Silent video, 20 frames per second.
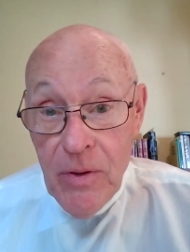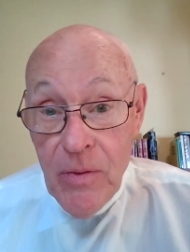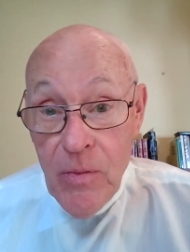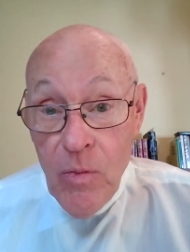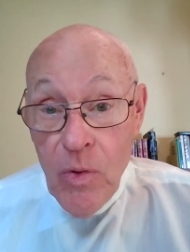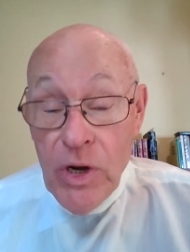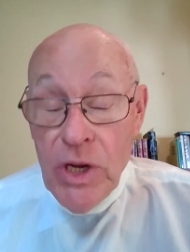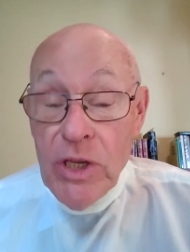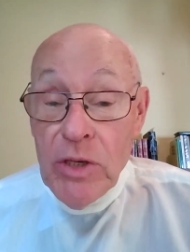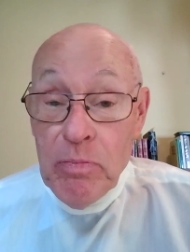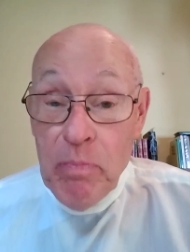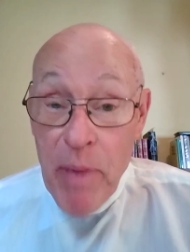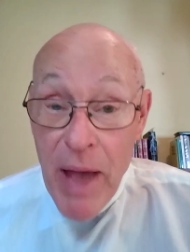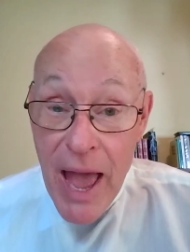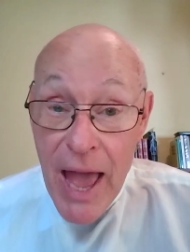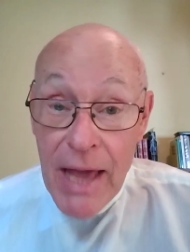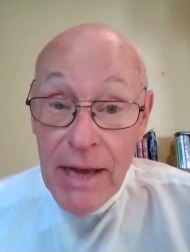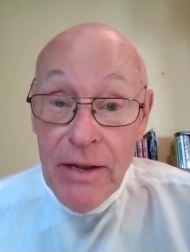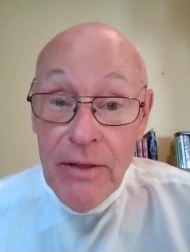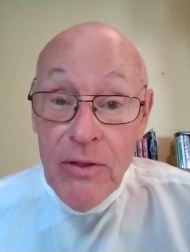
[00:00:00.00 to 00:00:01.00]
What is
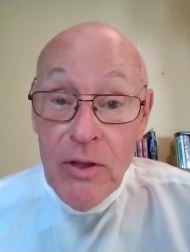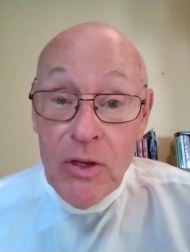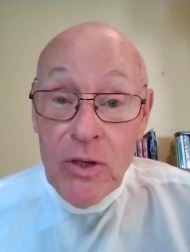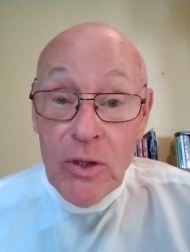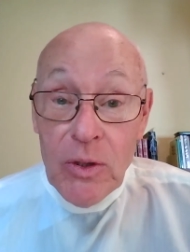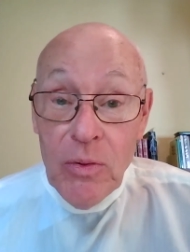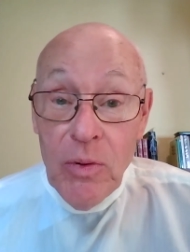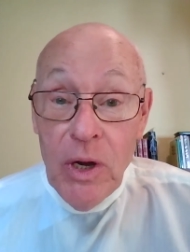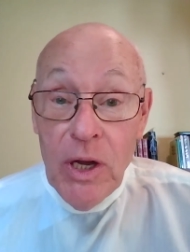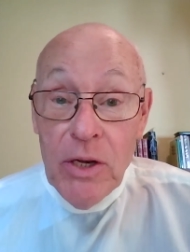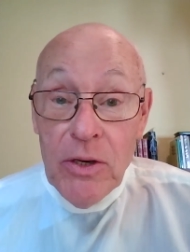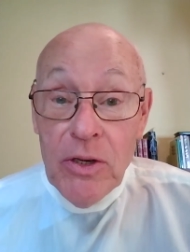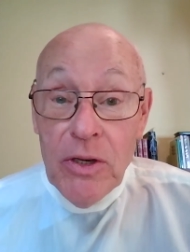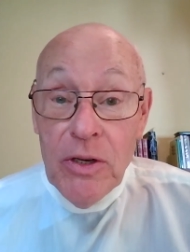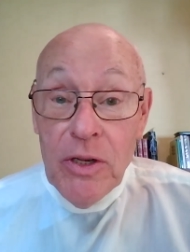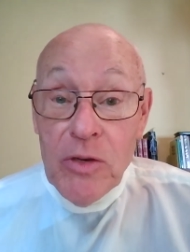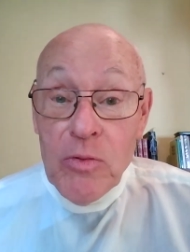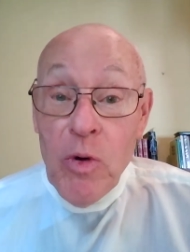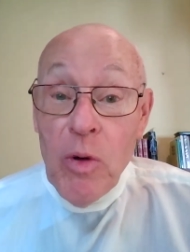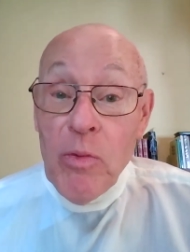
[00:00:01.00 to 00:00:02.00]
bad in this
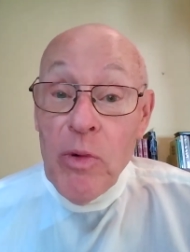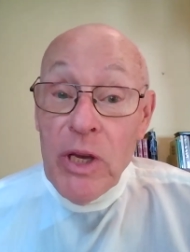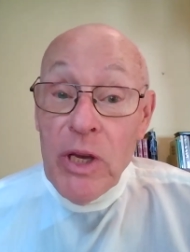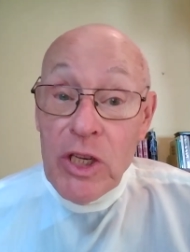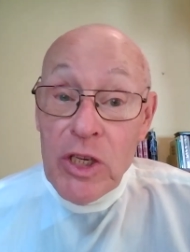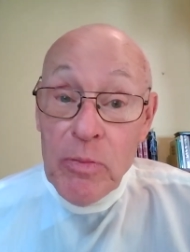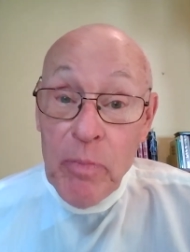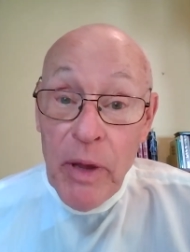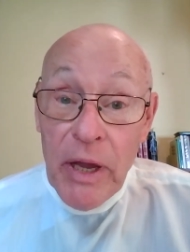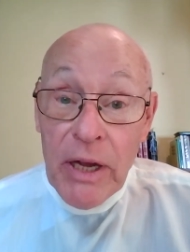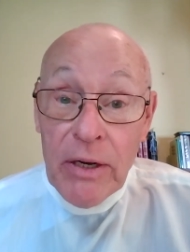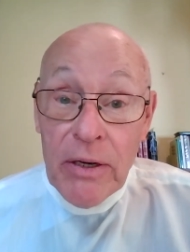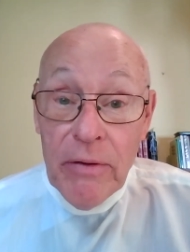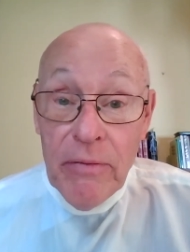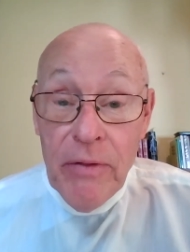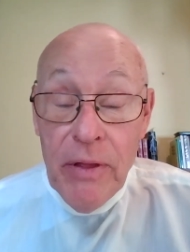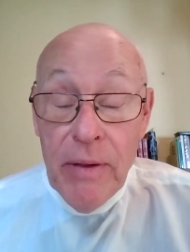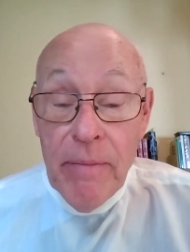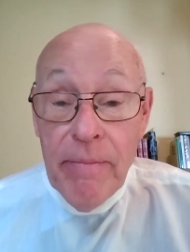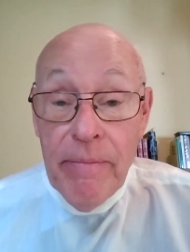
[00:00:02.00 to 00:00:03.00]
equation is what we expect
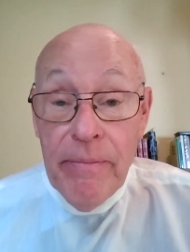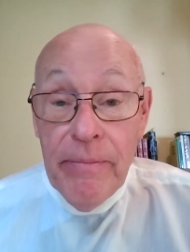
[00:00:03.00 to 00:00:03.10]
of them.